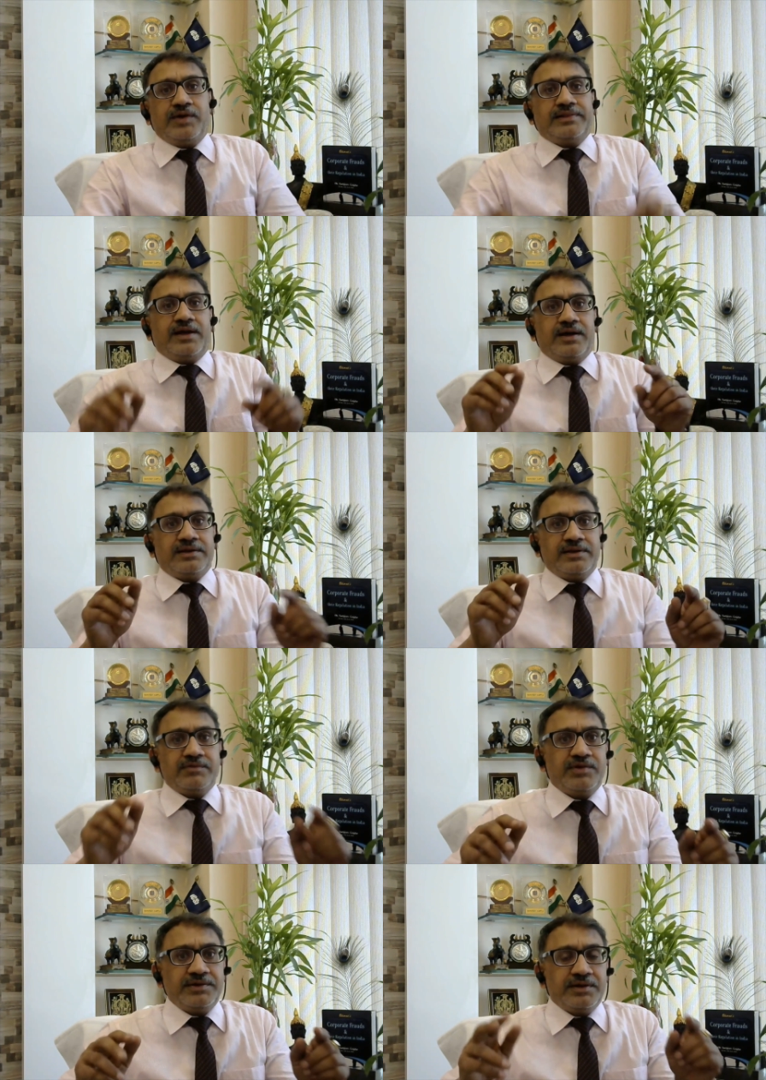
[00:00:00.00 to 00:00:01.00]
The other
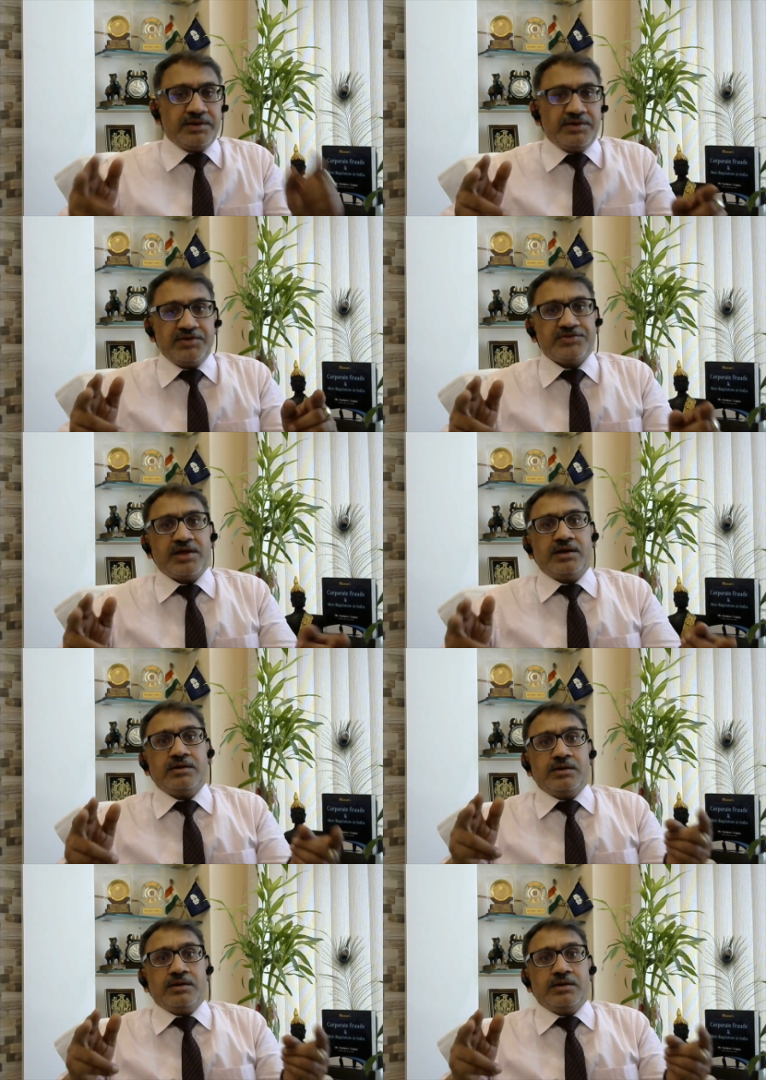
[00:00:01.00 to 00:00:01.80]
one is the